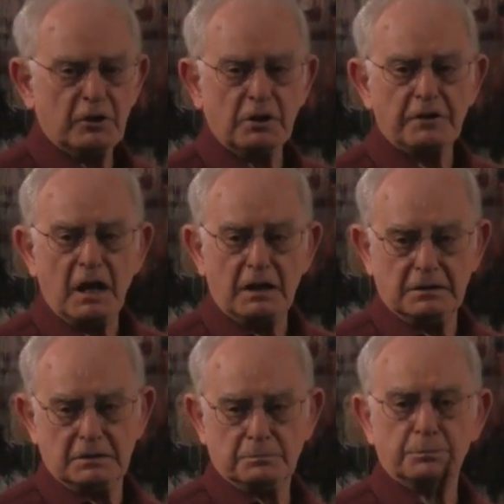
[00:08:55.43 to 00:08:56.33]
Bolivar
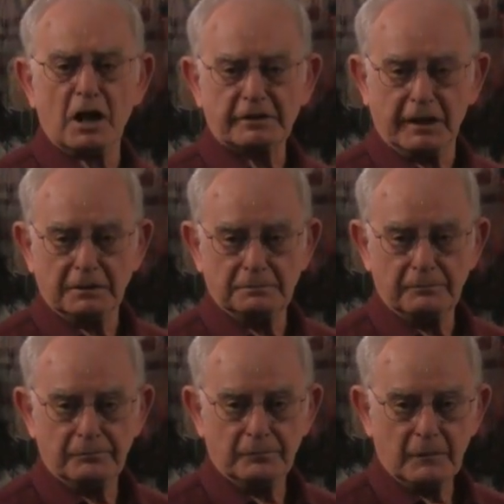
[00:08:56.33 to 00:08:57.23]
Buckner,
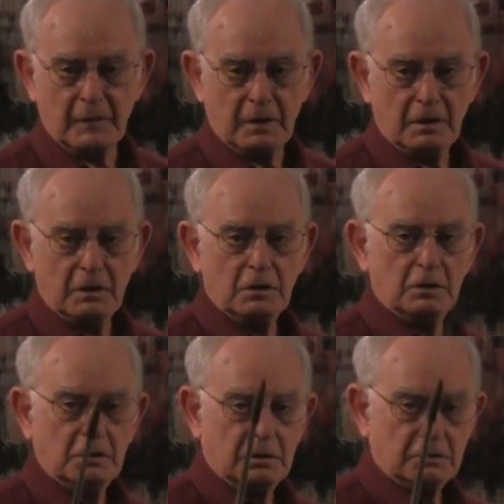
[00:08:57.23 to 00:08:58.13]

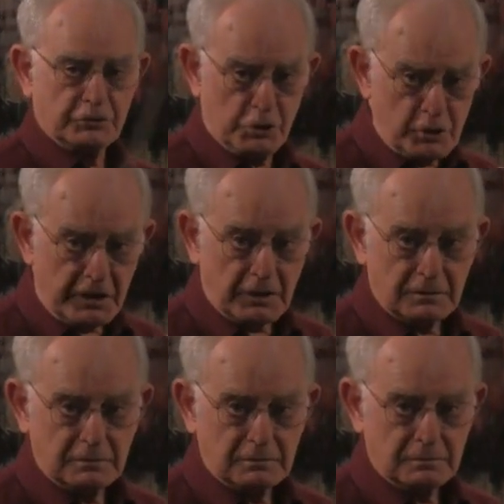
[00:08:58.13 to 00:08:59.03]
Jr.
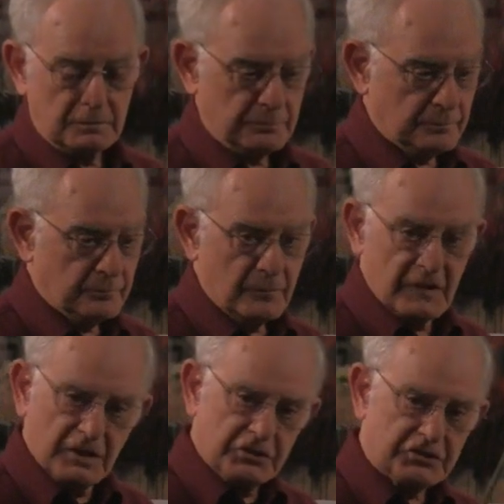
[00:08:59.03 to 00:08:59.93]

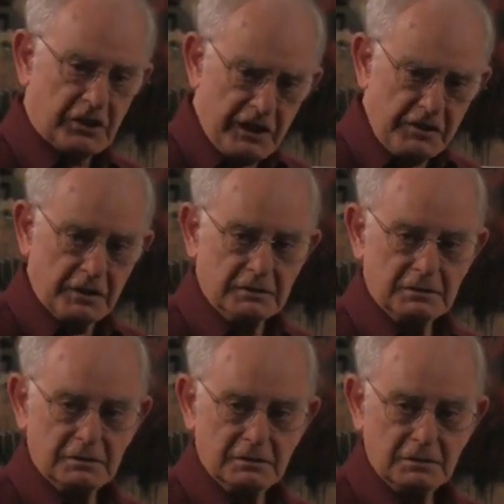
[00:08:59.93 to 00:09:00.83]
Sr.
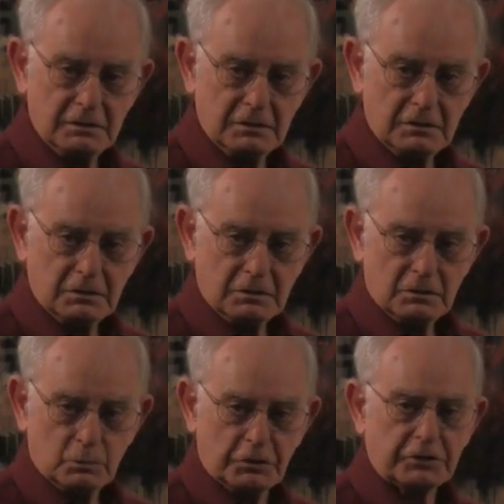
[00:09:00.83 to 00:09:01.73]

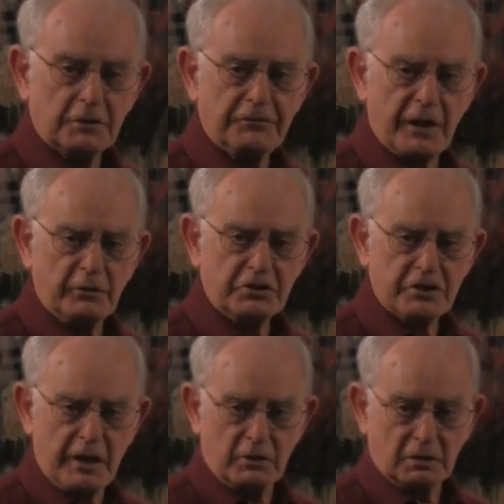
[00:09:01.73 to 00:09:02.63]
was a Confederate
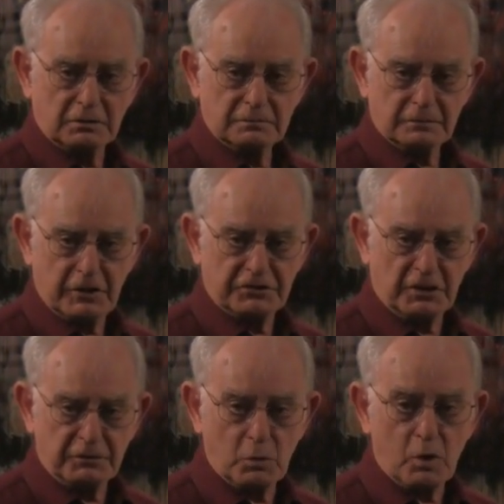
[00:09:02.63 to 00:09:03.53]
general in the
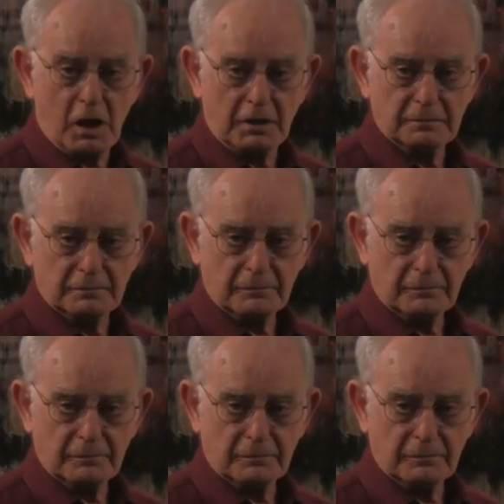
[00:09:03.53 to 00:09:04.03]
Civil War